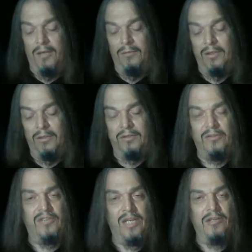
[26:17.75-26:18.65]
Well, the
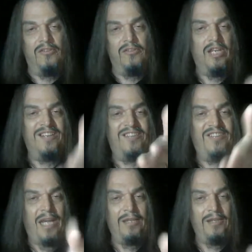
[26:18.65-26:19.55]
Satanists said
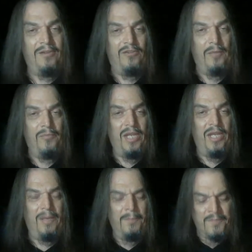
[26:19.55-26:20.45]
exactly the same
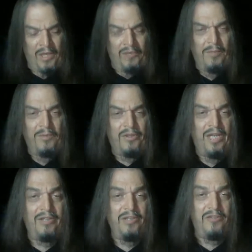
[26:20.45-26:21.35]
thing, except that they
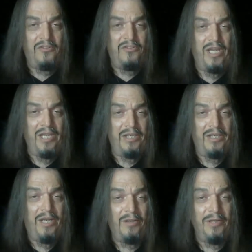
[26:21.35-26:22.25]
had these satanic
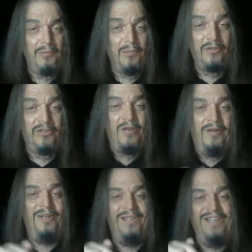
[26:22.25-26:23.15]
coloring books,
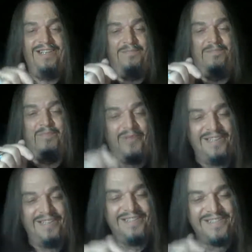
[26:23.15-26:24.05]
these
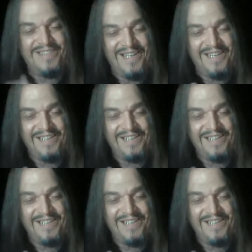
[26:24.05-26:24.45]
brilliant satanic